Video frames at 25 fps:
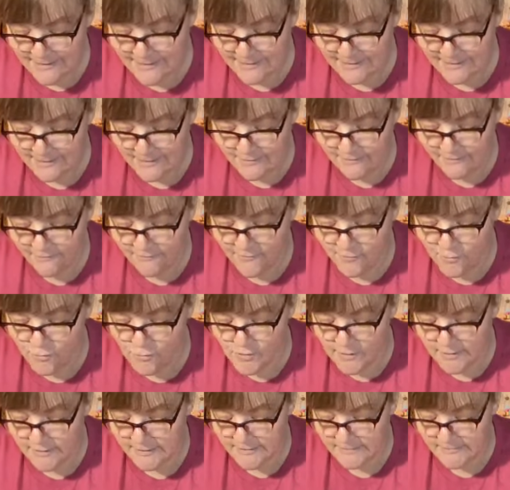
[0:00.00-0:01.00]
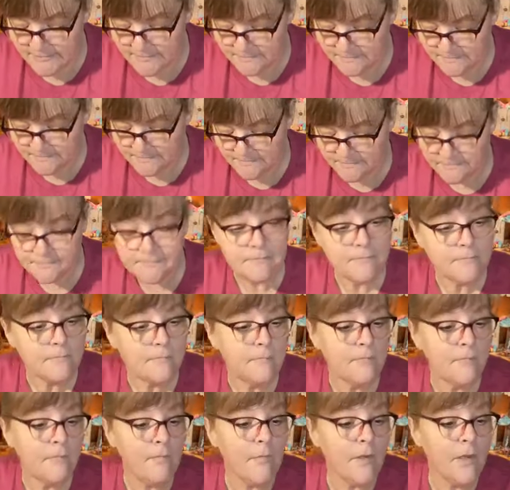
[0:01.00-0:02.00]
little fool.
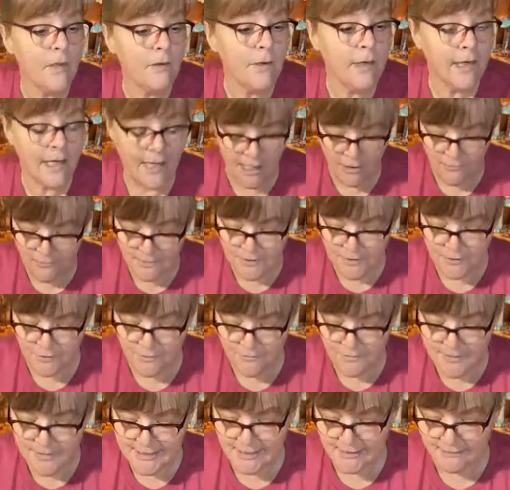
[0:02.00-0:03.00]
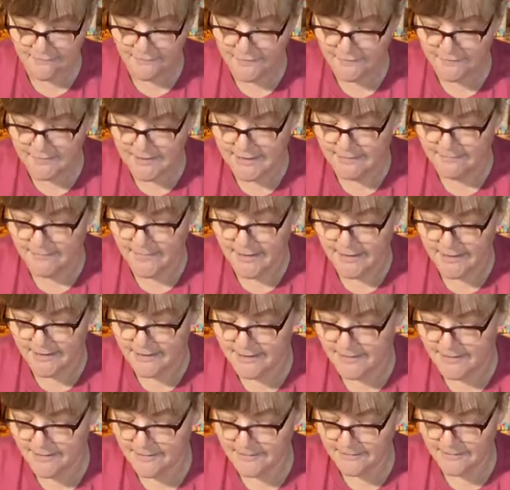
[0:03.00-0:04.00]
All right, how are we doing? We still have 15
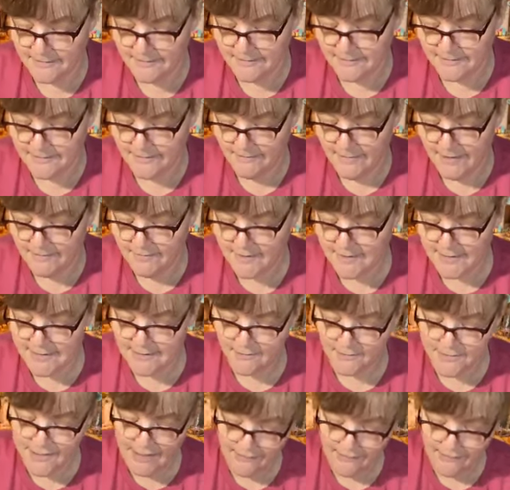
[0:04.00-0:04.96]
minutes. I might have to slow